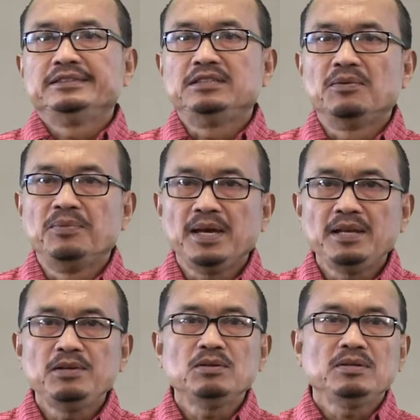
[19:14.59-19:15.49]
The
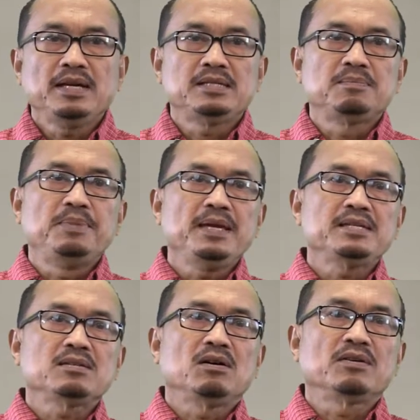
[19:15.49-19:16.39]
value is
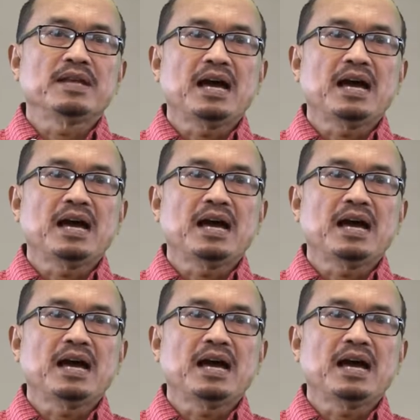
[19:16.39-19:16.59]
based on